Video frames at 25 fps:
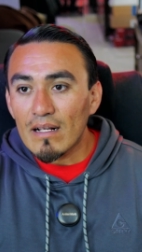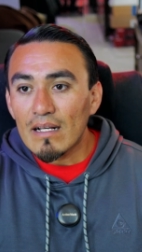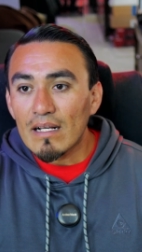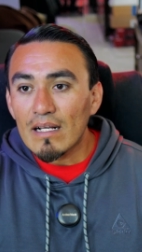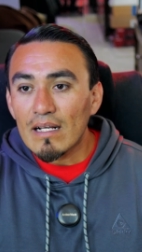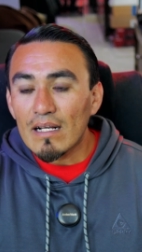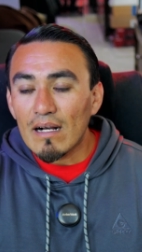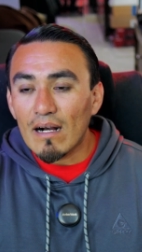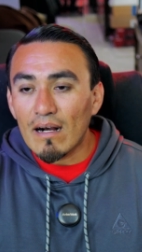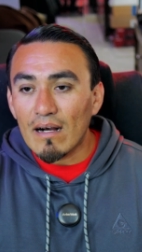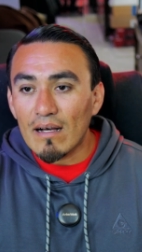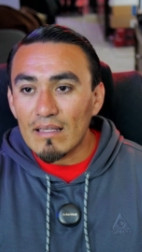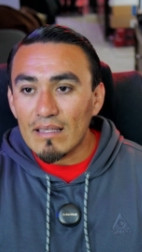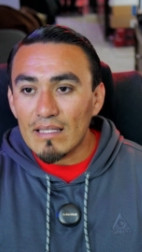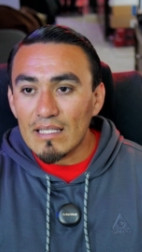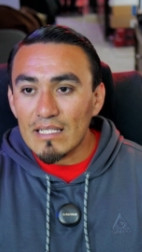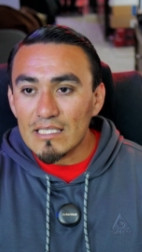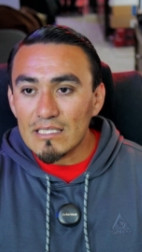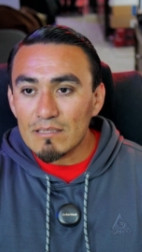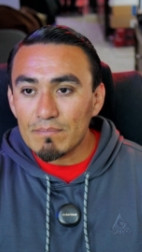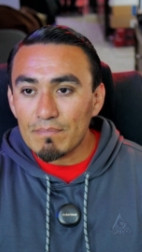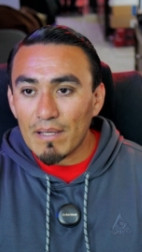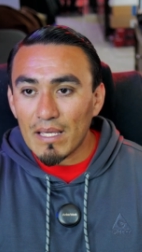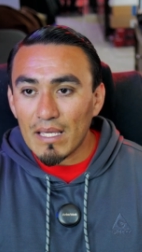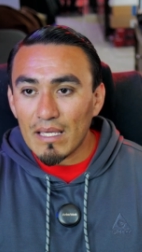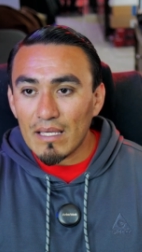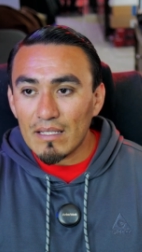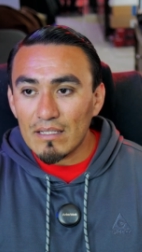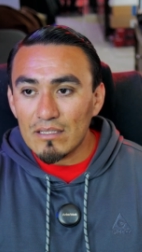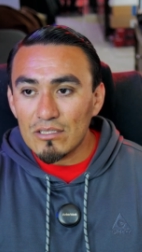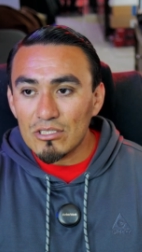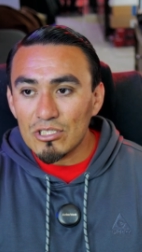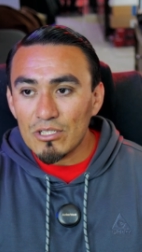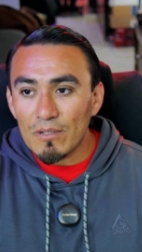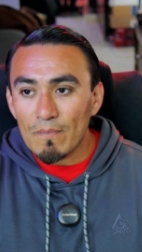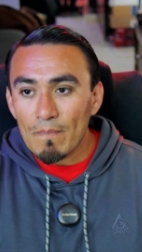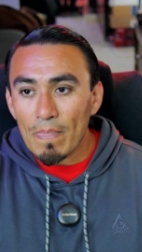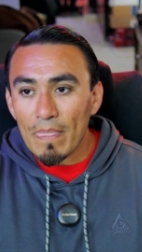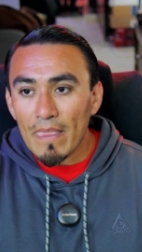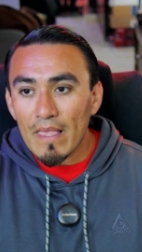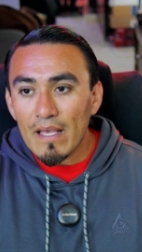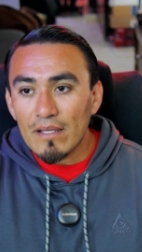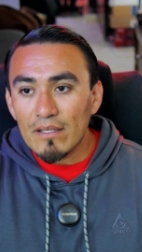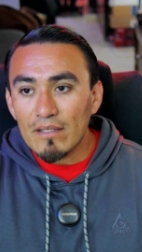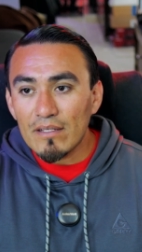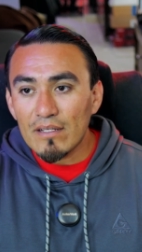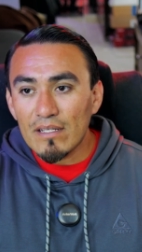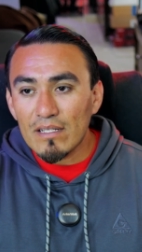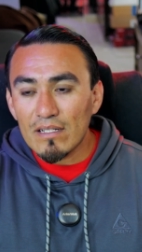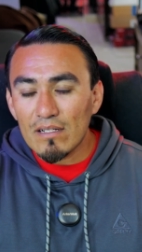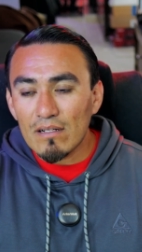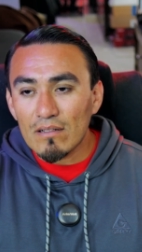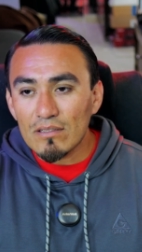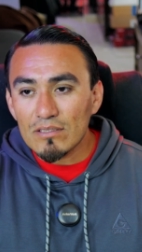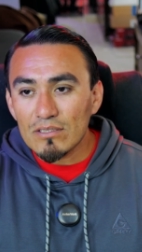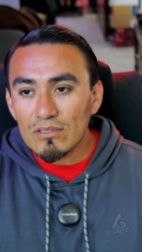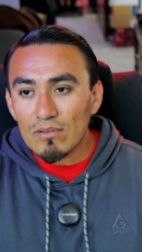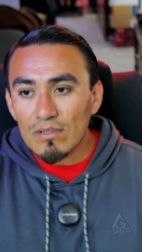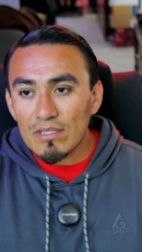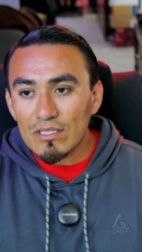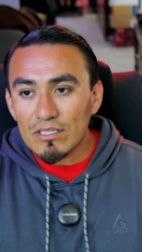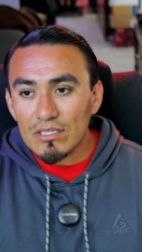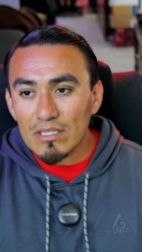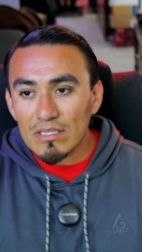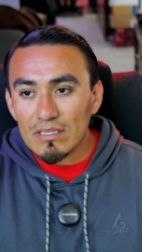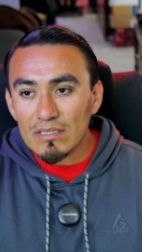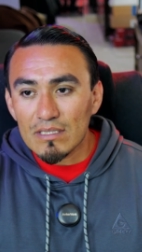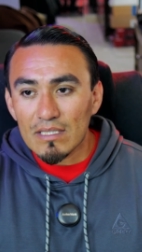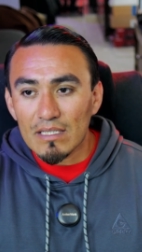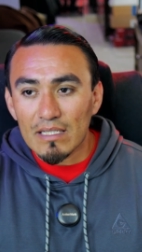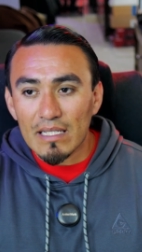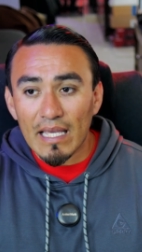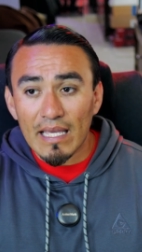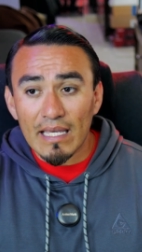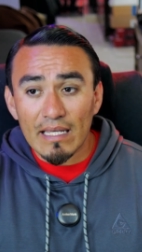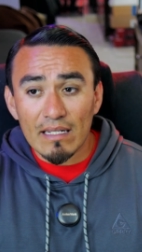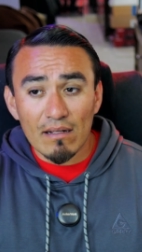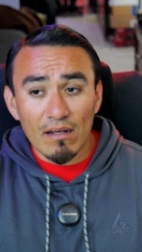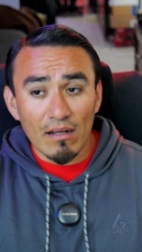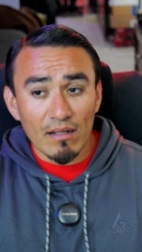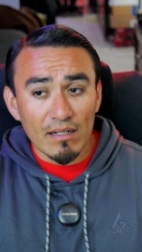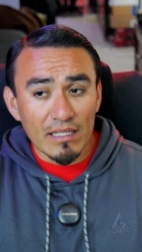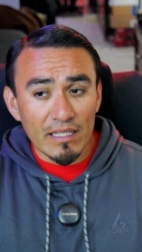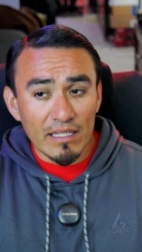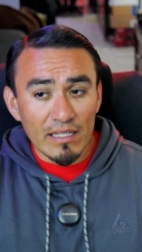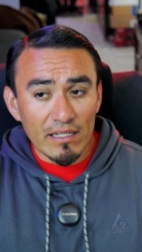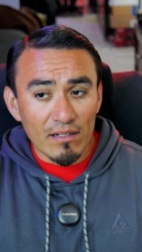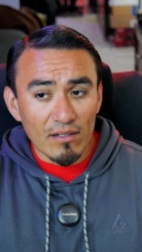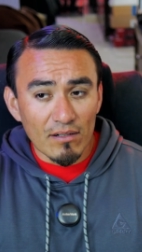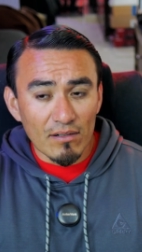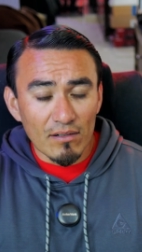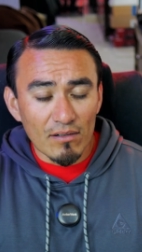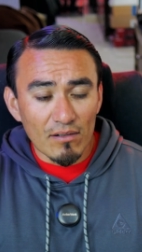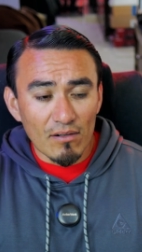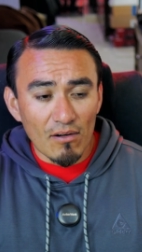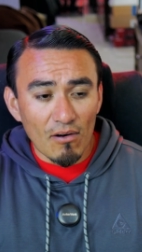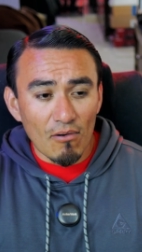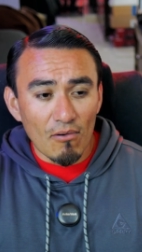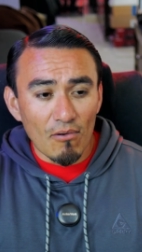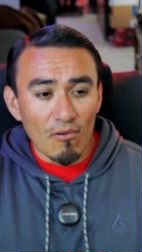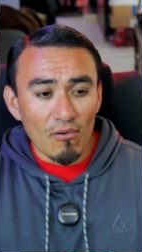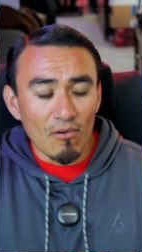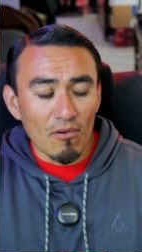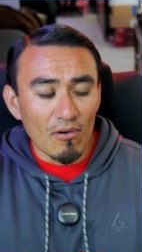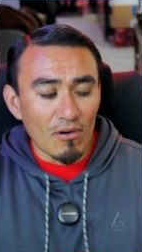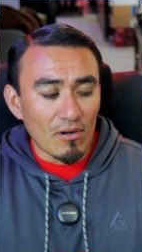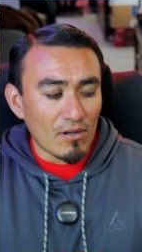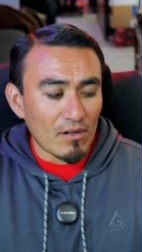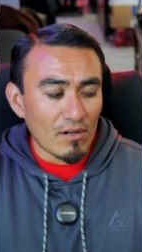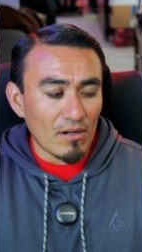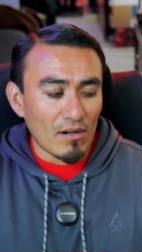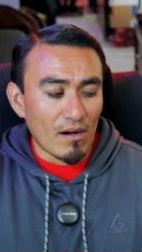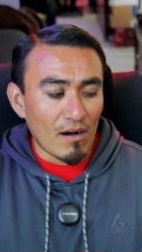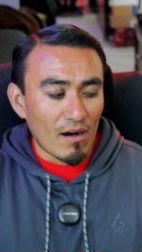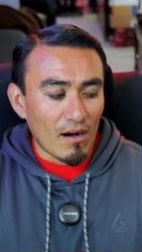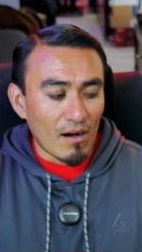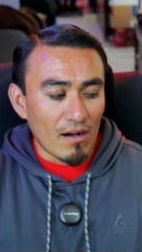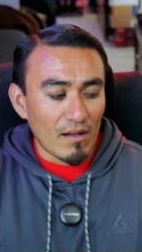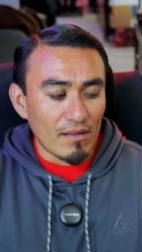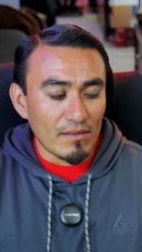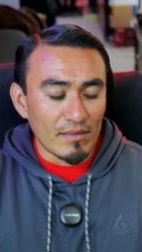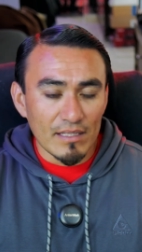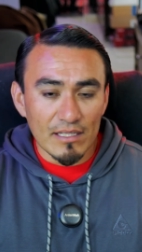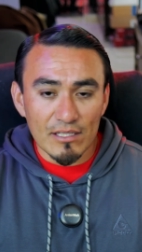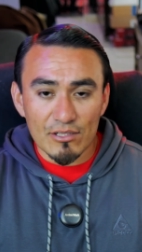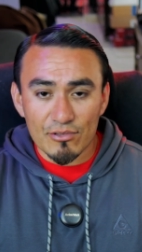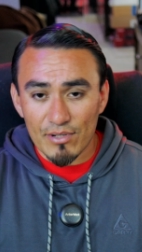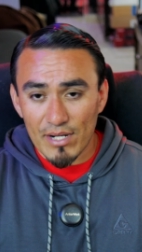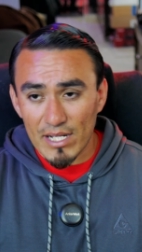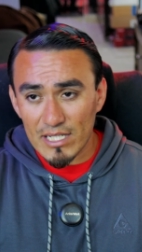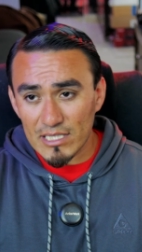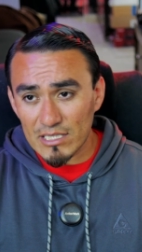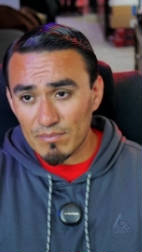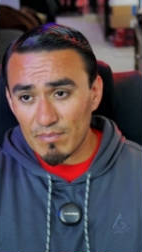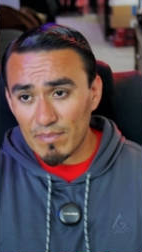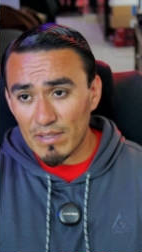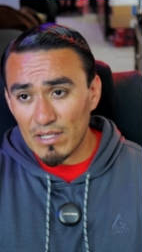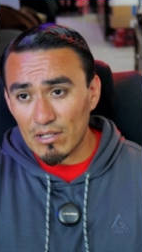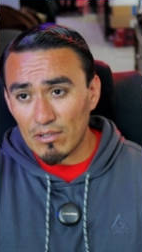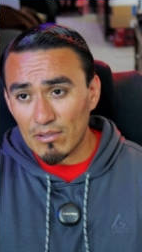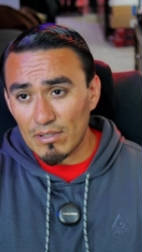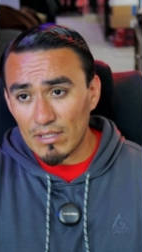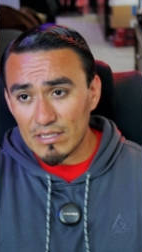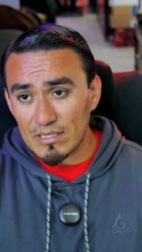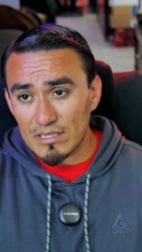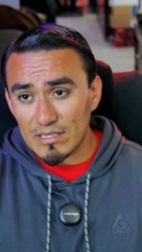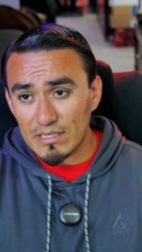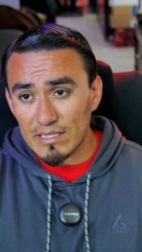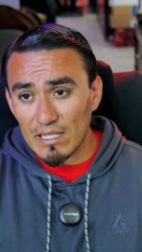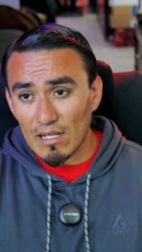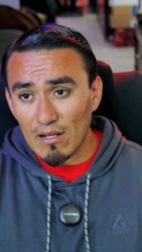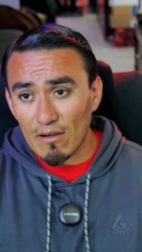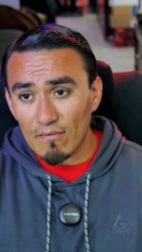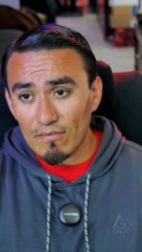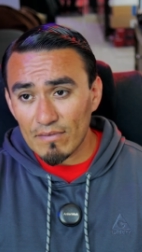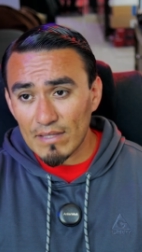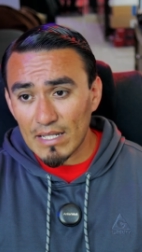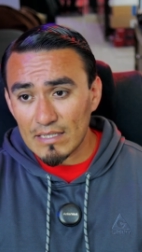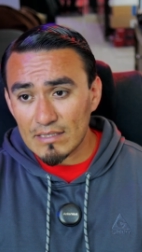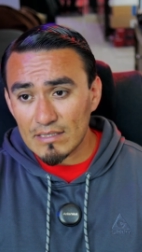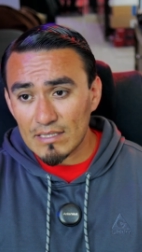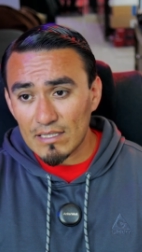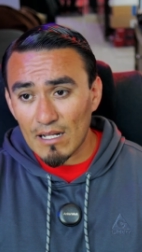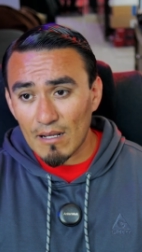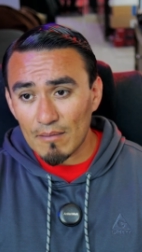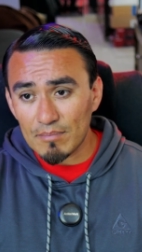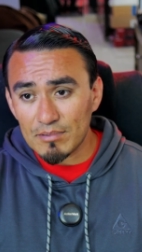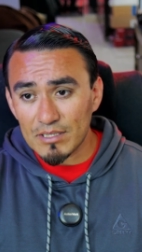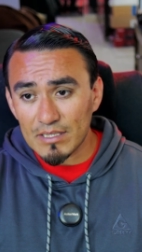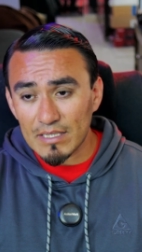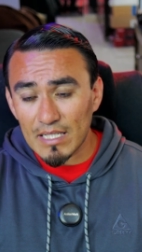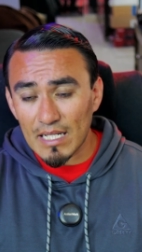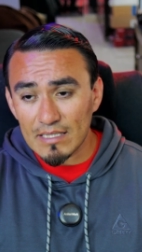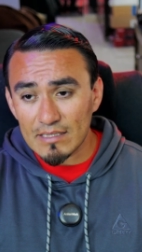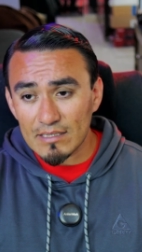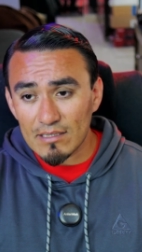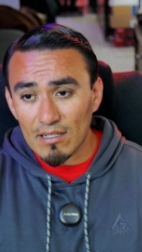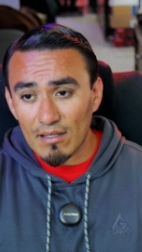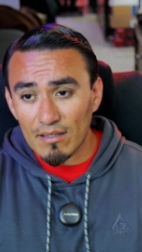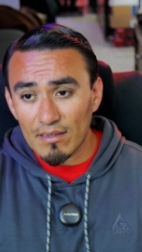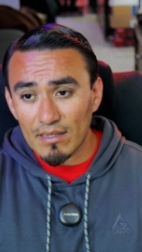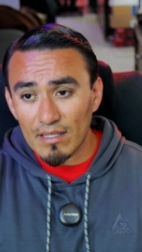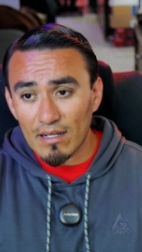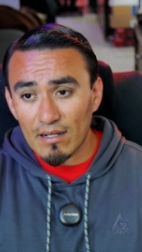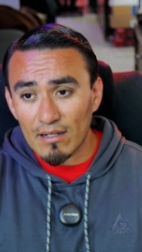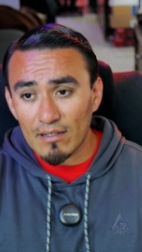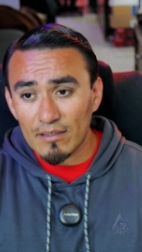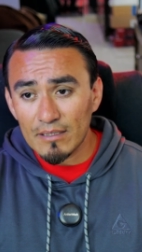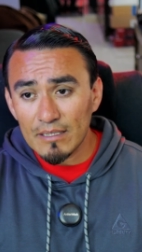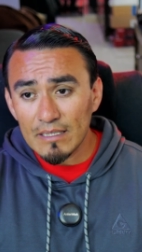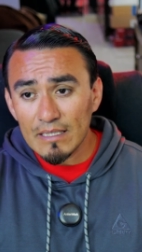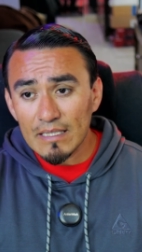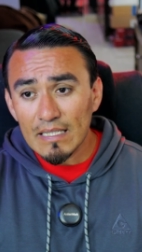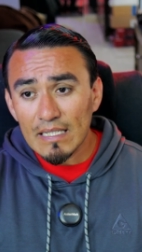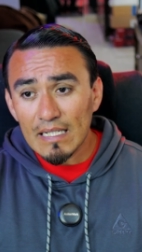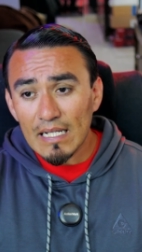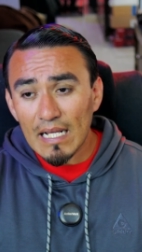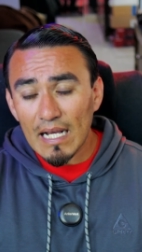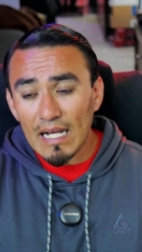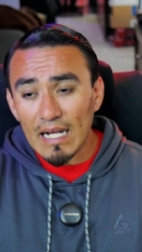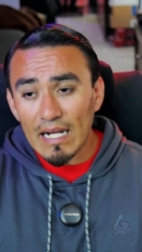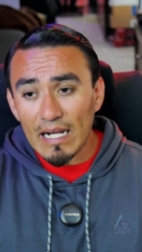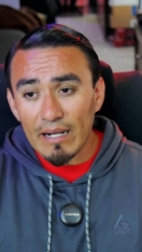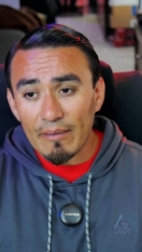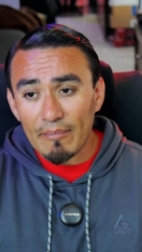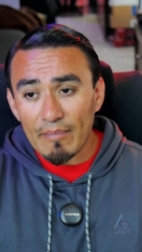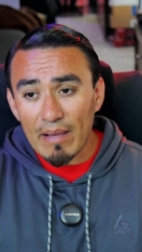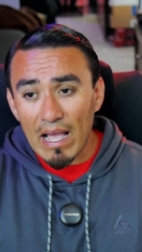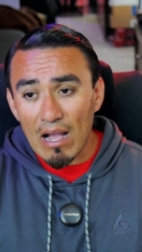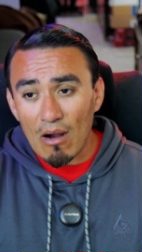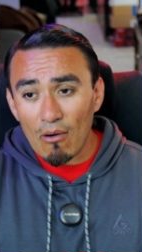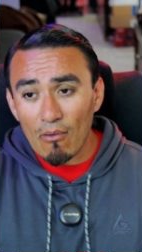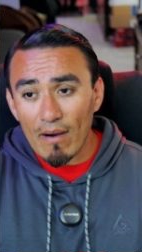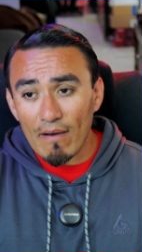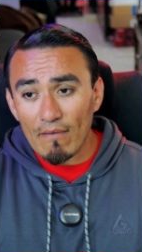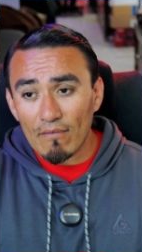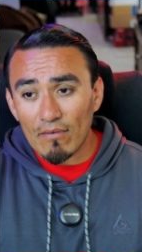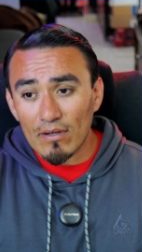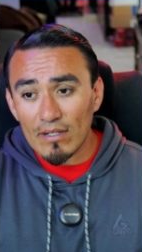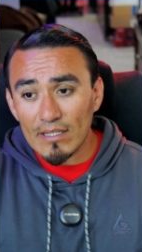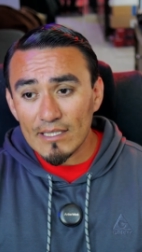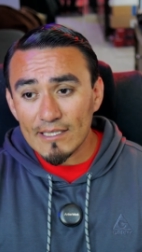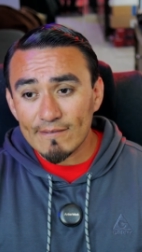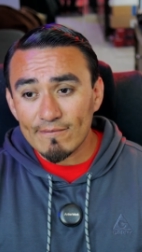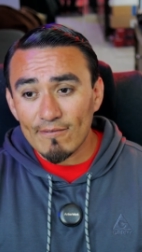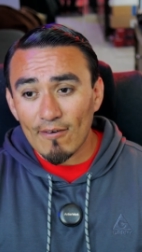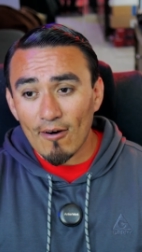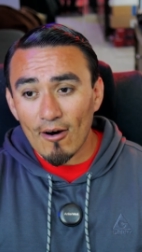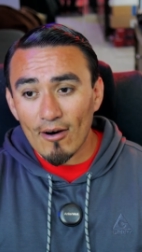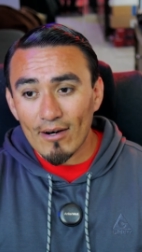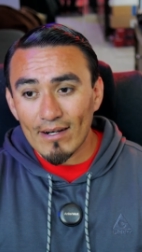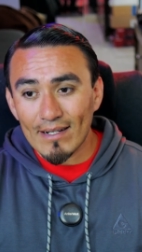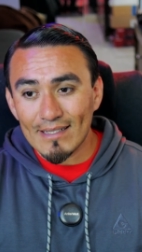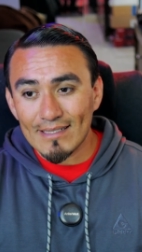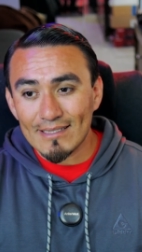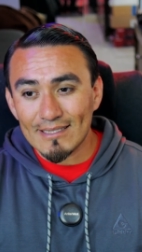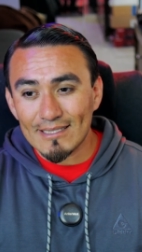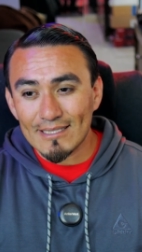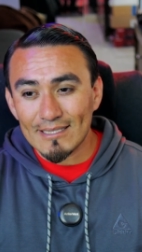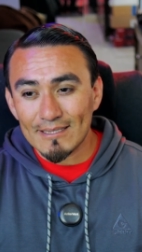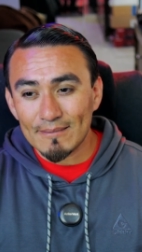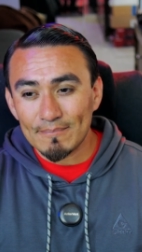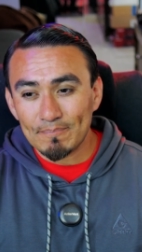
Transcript: on this page. You can also adjust the gain on here or on the transmitter itself. That's an option that's on there. Um, however, as far as